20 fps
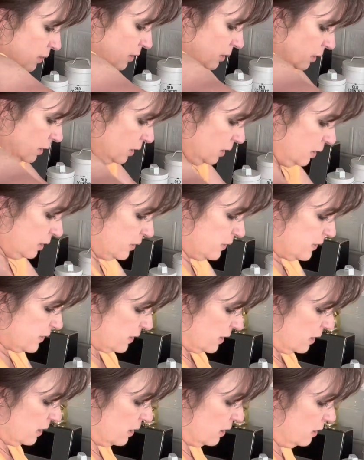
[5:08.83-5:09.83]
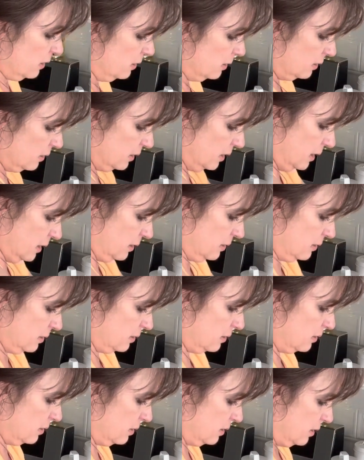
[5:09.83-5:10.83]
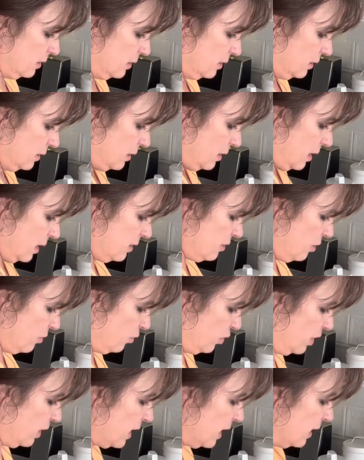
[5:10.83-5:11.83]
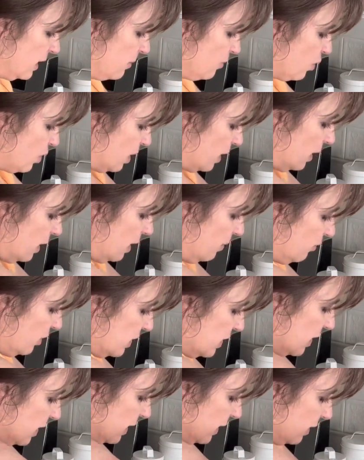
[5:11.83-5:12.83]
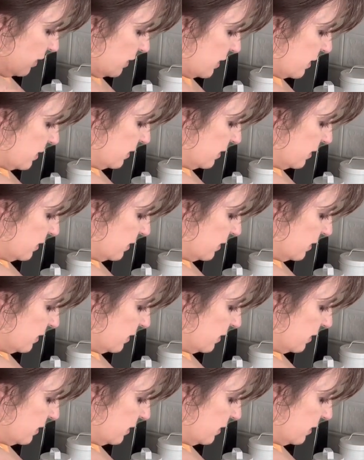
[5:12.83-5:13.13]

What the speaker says: because yeah, I don't work anymore. I'm retired,